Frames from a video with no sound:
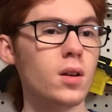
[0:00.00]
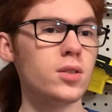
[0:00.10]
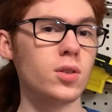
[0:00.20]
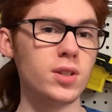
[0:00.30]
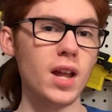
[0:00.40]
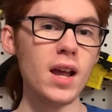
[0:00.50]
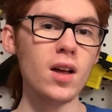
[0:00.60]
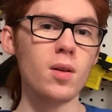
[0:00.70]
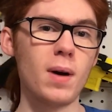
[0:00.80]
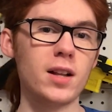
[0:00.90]
So today
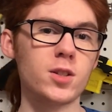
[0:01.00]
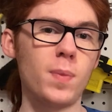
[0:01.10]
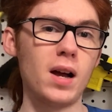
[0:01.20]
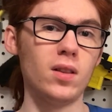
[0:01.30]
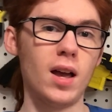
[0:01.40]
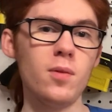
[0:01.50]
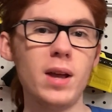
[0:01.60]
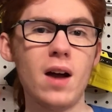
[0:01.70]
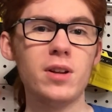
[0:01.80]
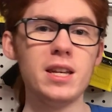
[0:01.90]
on the Mod Spotlight, we
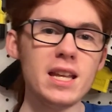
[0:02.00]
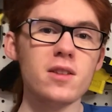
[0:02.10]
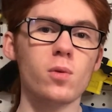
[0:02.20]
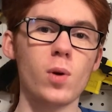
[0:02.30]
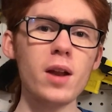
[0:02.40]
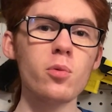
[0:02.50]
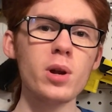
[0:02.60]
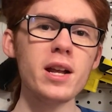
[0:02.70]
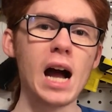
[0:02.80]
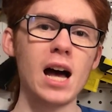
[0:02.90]
have a neat red
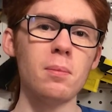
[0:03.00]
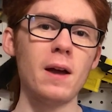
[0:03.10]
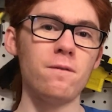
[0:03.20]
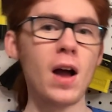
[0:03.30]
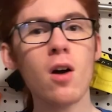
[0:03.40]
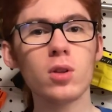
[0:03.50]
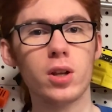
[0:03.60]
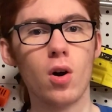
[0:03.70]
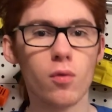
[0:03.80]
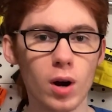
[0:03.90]
Recon by Faolan
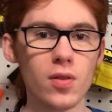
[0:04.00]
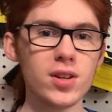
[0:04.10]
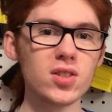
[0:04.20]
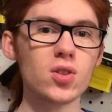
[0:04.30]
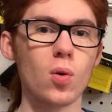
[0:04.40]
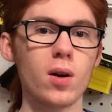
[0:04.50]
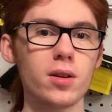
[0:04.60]
over on the Discord.